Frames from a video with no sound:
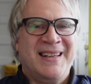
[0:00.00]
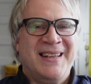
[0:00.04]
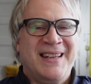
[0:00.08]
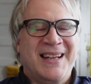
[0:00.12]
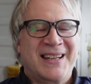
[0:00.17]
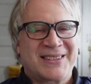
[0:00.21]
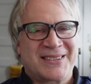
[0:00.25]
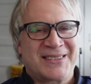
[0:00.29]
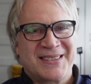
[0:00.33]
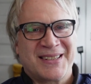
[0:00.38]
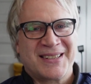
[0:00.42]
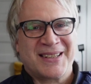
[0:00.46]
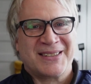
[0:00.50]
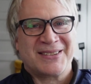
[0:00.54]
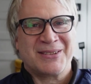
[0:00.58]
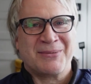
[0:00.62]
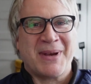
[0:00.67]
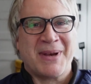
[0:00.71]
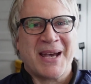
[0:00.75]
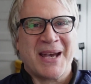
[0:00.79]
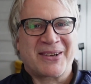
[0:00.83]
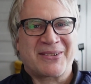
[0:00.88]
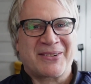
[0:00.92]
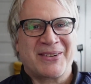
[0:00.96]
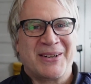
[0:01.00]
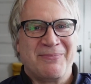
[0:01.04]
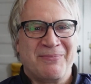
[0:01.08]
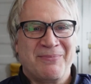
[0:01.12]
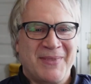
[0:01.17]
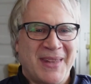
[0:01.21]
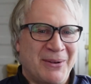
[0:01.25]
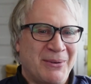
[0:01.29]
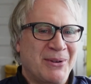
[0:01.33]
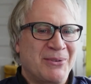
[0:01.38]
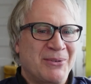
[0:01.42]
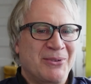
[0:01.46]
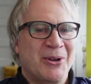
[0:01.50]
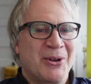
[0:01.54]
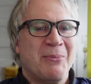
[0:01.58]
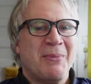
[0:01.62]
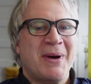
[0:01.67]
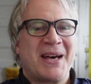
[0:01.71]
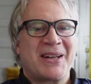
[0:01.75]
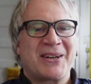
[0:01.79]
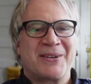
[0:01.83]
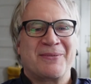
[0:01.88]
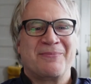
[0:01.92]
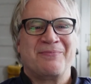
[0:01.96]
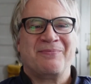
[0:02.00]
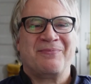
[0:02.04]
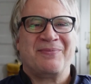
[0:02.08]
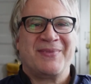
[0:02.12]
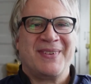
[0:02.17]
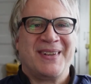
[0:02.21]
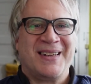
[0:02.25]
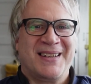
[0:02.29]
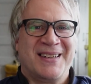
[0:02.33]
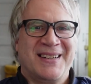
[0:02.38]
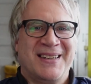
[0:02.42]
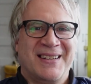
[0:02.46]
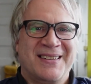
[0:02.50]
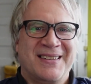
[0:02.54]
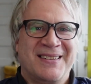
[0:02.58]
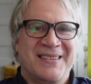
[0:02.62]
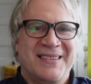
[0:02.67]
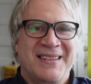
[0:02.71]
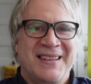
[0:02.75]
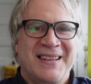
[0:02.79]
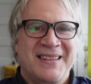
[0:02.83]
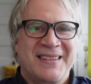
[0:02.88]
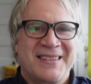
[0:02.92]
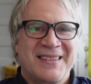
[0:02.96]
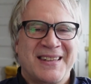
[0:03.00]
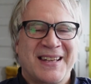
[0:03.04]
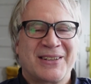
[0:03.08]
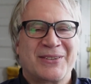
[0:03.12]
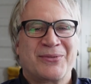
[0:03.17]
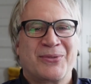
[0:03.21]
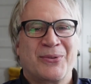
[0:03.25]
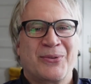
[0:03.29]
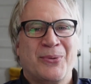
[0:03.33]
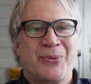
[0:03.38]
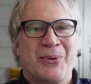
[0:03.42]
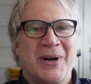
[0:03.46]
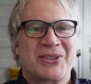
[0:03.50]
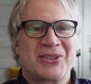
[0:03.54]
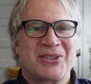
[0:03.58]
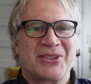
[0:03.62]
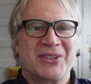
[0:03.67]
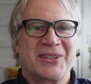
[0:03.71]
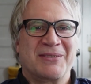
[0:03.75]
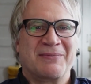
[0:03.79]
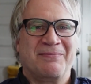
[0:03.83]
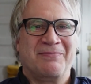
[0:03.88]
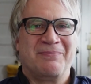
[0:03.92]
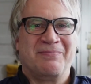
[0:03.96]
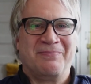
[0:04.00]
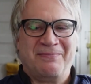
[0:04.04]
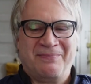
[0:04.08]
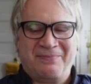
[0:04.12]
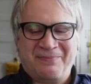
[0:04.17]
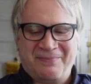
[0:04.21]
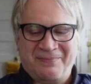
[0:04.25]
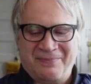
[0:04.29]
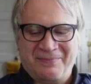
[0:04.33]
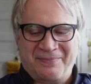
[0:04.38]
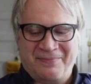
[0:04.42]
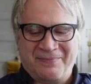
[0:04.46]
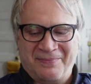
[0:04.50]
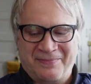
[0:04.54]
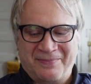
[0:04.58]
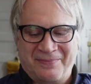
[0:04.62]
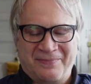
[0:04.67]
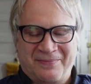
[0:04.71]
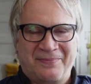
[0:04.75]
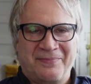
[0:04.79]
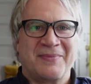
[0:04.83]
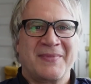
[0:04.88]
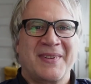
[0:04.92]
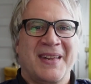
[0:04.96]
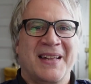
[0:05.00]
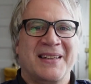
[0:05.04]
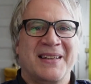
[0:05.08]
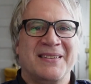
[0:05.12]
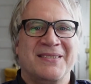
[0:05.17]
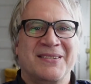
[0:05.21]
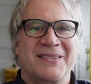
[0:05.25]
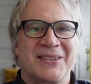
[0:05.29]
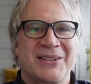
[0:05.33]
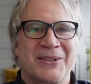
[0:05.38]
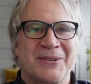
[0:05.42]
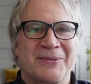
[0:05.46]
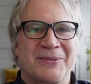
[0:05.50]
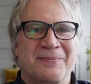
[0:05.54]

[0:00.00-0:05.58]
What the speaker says: exercise in the background. Anyway, no matter. Thanks for watching, and see you.